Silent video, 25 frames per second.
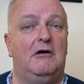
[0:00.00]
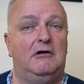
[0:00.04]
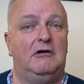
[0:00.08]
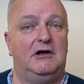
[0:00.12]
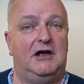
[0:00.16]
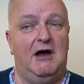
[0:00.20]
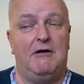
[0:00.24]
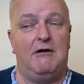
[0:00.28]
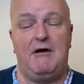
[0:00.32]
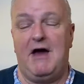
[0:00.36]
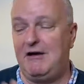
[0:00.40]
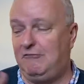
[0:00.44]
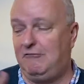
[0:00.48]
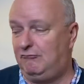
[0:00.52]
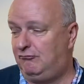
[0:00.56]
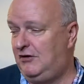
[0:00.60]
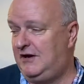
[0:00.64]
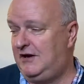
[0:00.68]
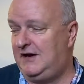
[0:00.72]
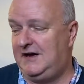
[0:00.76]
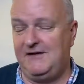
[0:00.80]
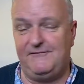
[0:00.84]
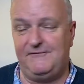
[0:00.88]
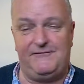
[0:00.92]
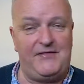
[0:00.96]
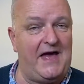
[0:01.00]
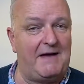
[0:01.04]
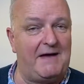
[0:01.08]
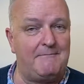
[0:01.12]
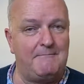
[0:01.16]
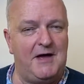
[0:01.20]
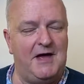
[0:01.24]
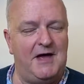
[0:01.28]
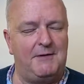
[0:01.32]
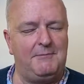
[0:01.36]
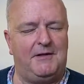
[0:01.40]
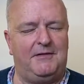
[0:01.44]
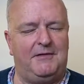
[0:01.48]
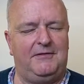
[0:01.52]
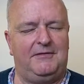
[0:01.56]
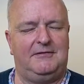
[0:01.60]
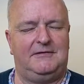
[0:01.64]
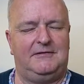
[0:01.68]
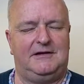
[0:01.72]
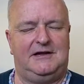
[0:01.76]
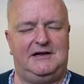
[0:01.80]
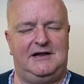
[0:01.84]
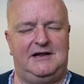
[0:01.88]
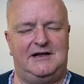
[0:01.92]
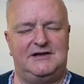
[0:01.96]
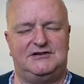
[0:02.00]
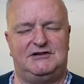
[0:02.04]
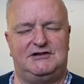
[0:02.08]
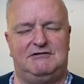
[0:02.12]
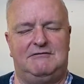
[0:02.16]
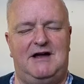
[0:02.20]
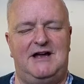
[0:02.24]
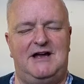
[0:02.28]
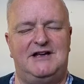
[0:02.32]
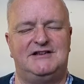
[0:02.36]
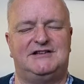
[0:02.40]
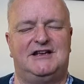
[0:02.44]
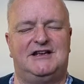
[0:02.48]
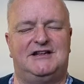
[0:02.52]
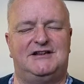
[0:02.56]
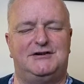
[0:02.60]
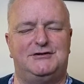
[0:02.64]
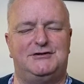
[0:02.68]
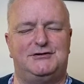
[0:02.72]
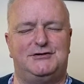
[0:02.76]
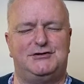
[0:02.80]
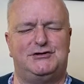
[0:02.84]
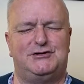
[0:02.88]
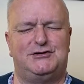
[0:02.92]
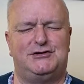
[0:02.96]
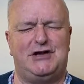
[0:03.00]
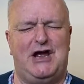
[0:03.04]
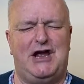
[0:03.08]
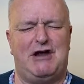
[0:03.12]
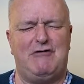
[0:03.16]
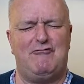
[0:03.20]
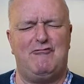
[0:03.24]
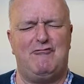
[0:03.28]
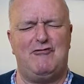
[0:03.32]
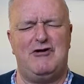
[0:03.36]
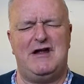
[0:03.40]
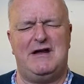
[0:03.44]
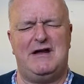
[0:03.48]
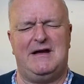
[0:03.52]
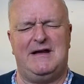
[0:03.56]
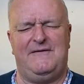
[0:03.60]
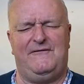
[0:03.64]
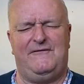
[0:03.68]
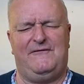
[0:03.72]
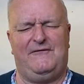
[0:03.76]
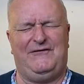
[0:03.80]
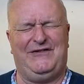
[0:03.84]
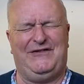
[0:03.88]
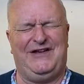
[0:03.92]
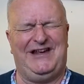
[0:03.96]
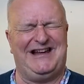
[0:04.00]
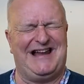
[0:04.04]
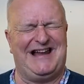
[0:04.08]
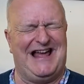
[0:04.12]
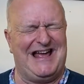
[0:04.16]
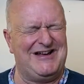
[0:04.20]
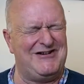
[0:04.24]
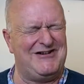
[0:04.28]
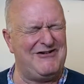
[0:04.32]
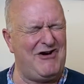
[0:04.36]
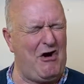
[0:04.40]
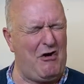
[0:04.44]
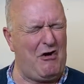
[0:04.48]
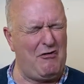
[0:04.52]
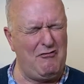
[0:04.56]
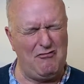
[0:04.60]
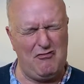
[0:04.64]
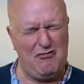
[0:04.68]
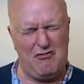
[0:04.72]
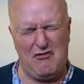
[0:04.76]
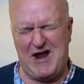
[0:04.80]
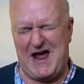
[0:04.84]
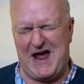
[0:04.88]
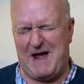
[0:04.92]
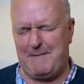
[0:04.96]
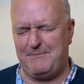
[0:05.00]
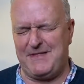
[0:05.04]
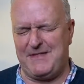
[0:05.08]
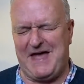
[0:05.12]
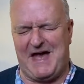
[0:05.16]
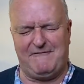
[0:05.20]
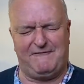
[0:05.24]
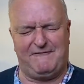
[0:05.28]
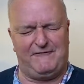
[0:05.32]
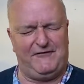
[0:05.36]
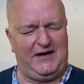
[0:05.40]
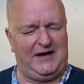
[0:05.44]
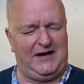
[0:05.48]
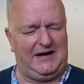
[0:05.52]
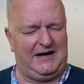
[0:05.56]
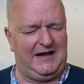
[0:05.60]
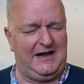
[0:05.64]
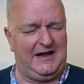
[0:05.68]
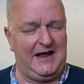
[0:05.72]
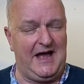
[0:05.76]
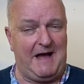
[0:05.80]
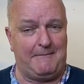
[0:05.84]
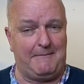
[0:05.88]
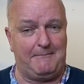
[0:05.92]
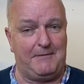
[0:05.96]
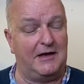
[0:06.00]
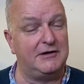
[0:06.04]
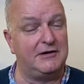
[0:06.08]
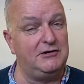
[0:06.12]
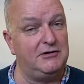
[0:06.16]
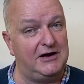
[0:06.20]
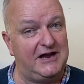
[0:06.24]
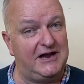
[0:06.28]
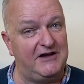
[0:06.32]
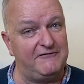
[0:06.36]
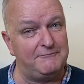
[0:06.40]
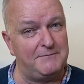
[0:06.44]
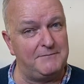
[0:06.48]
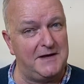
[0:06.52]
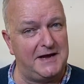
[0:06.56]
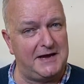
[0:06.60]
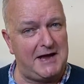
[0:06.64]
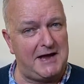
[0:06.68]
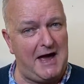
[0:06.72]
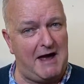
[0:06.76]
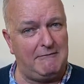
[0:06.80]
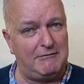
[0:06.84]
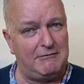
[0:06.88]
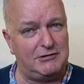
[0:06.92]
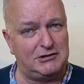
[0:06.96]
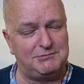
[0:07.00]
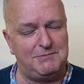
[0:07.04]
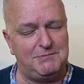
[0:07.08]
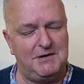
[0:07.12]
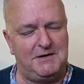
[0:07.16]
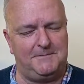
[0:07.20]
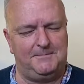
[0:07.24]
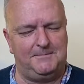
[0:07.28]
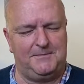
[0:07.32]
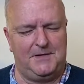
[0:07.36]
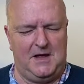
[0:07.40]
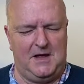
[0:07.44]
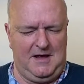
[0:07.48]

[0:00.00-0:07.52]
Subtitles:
Go and relive that moment. Close your eyes, get into the state, really feel it. Go on, ramp that feeling up. And you give them encouragement.